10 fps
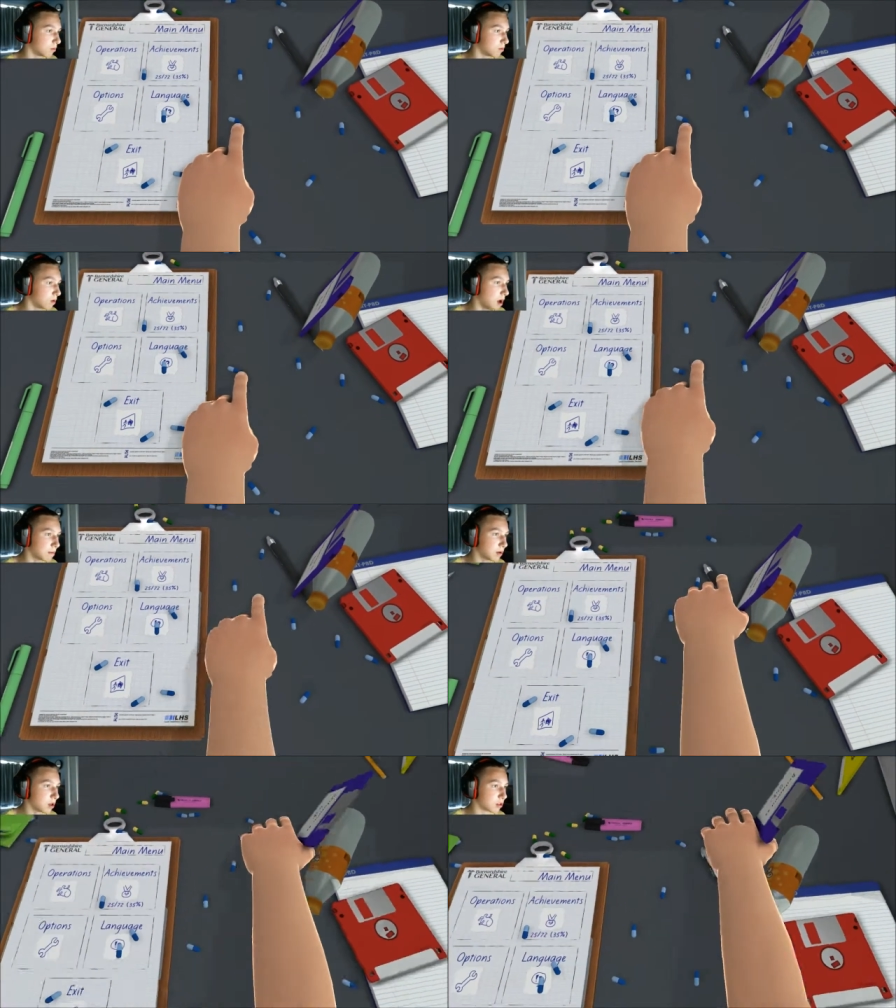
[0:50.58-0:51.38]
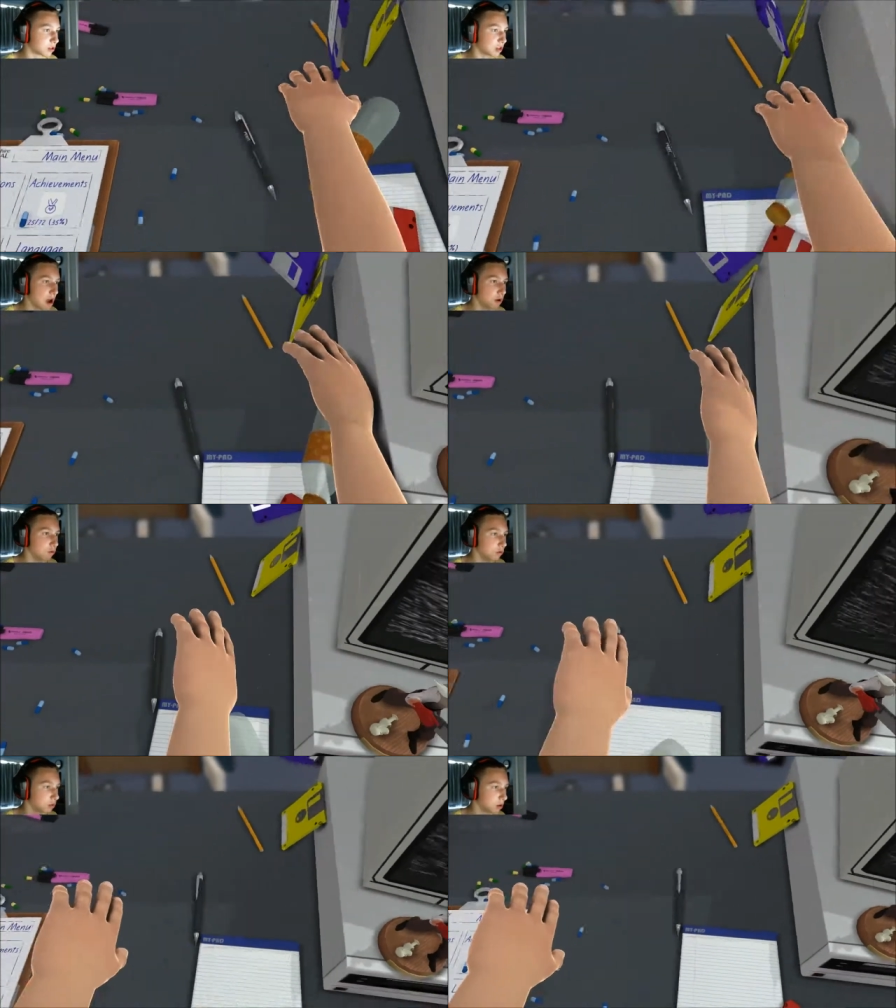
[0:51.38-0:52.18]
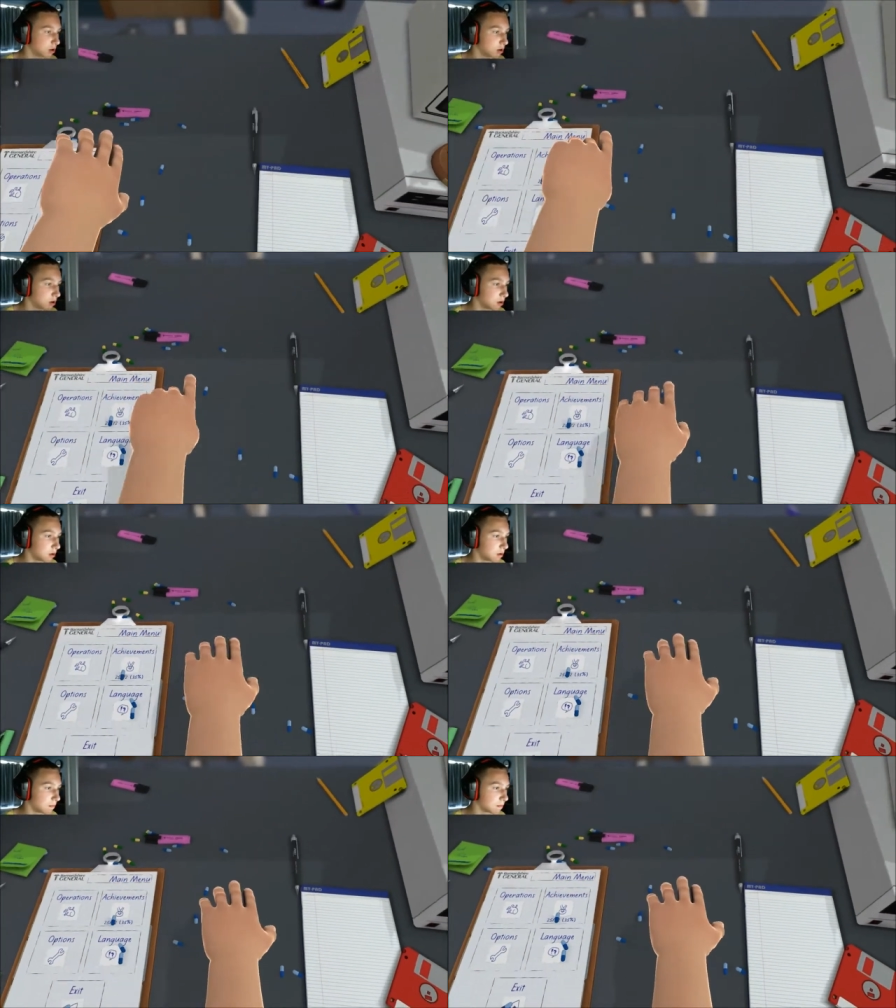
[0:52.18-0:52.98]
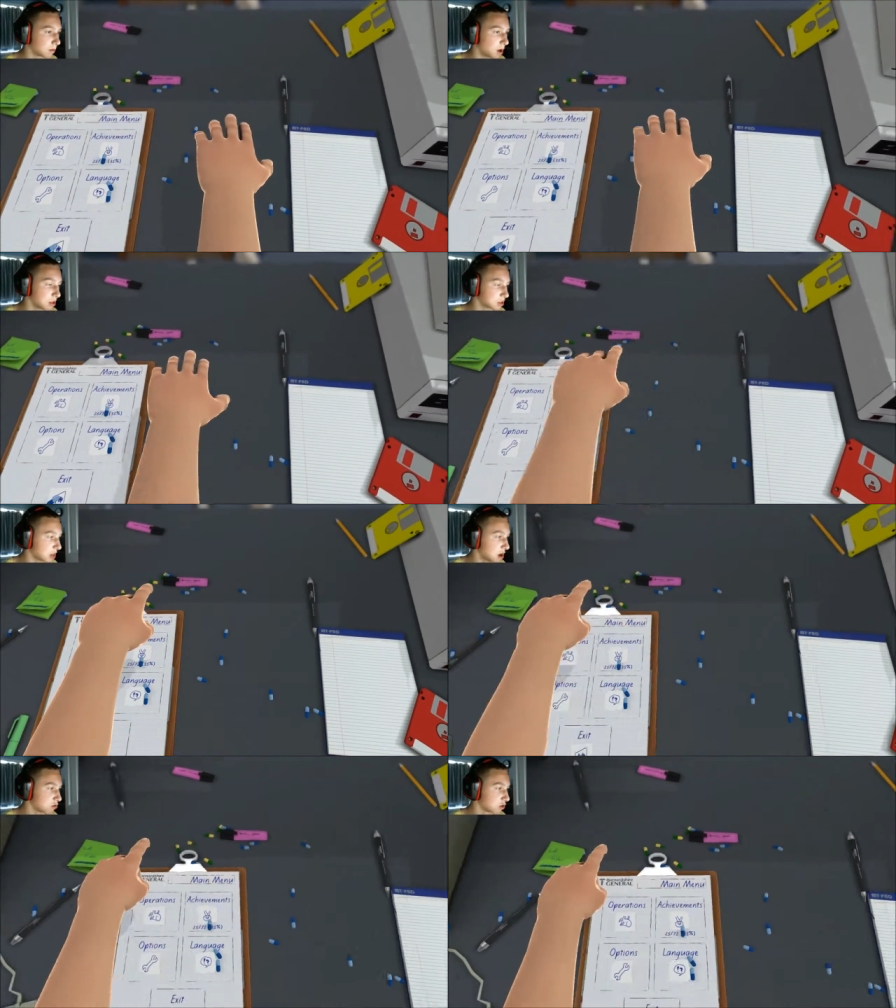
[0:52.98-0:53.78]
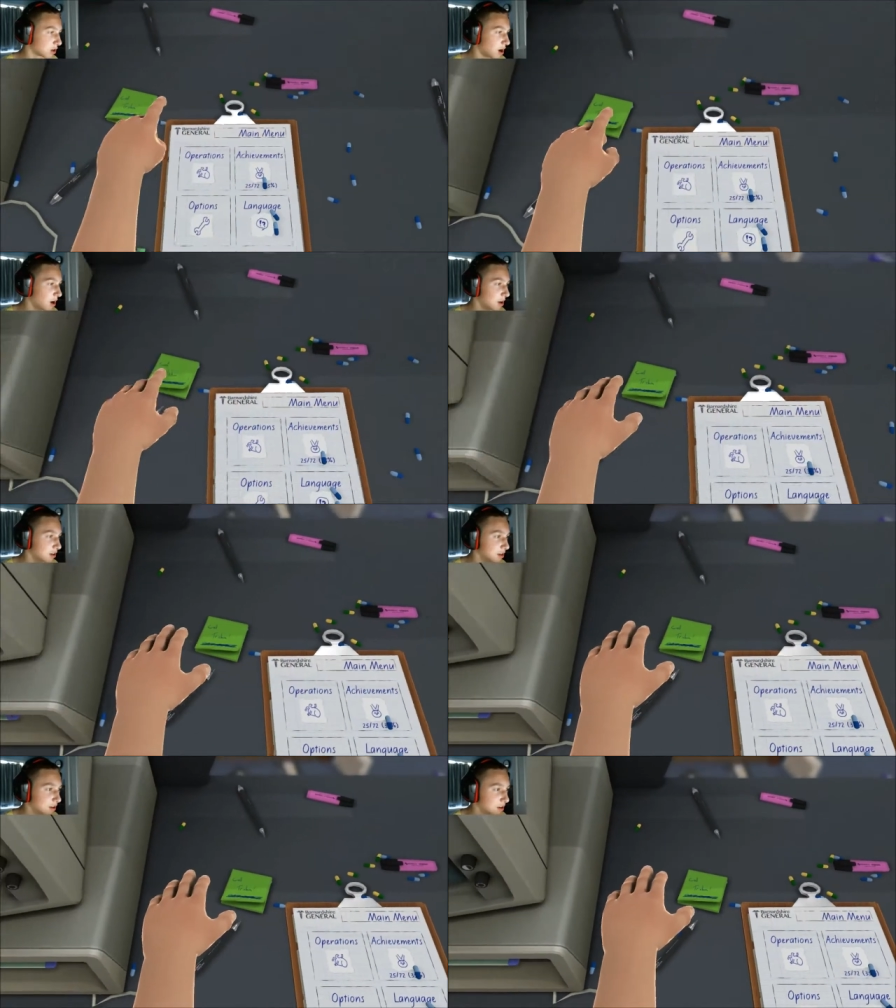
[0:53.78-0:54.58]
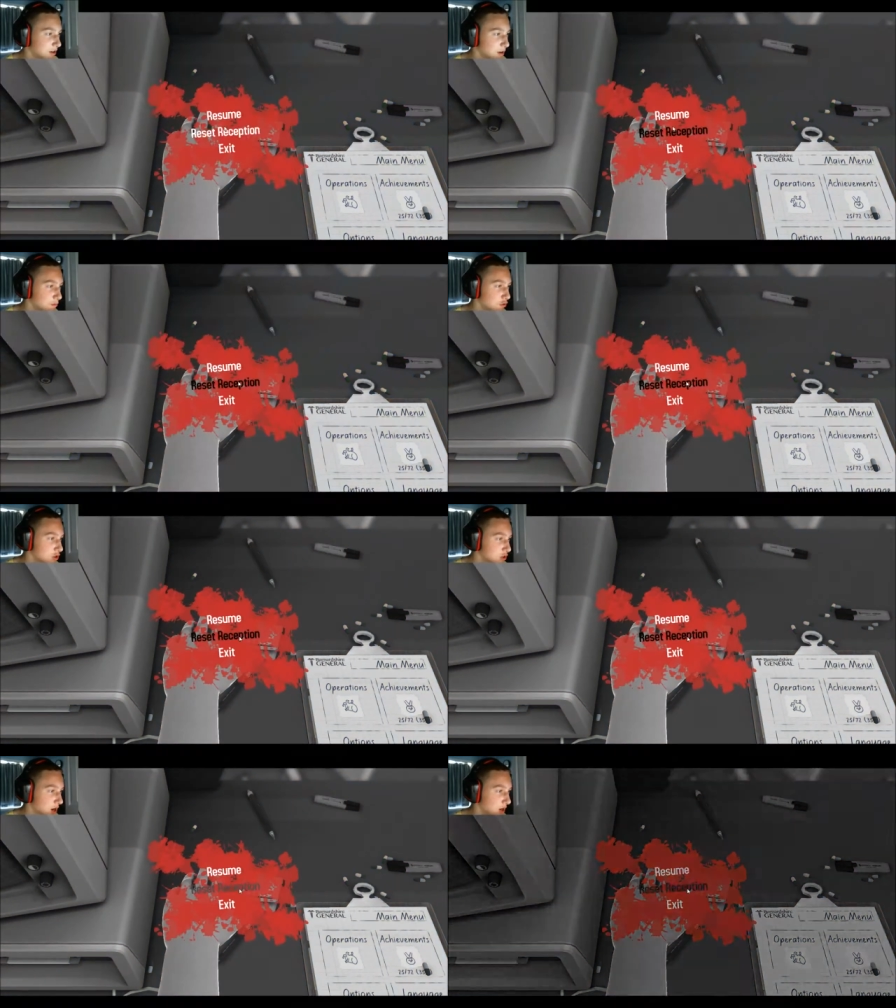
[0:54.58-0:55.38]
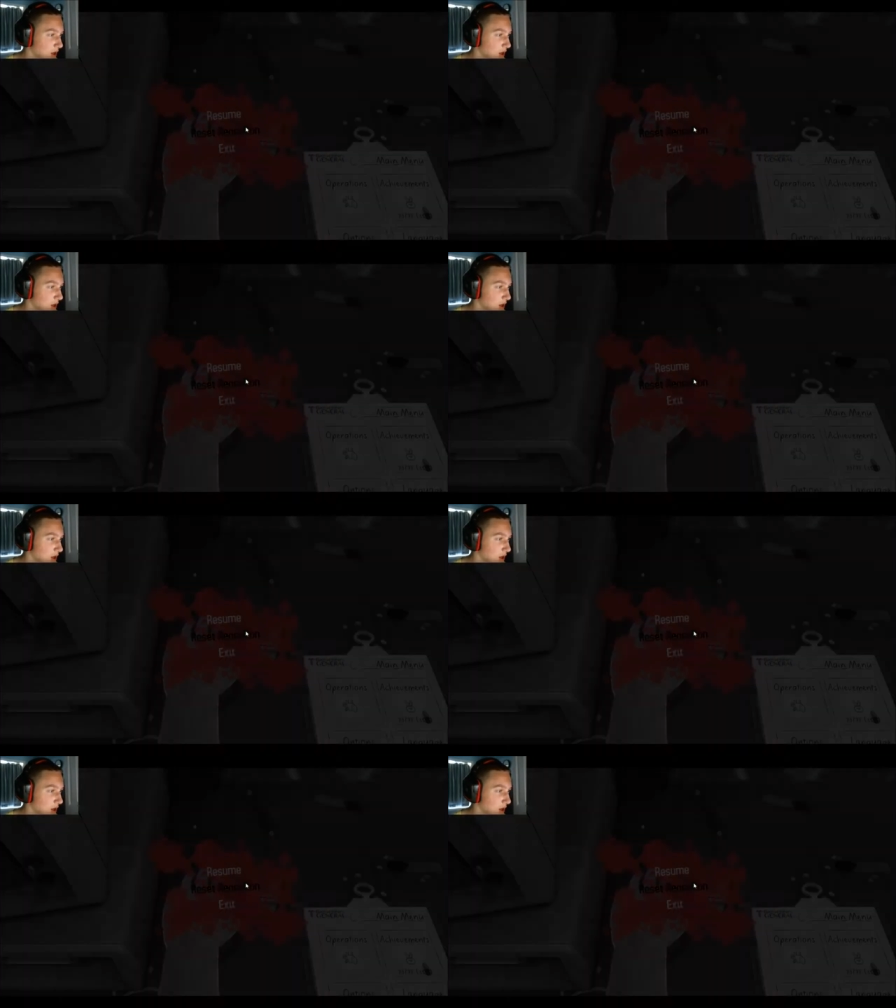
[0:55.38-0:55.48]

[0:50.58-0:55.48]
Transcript: What happened to all the sounds? All the sounds are gone. I'm resetting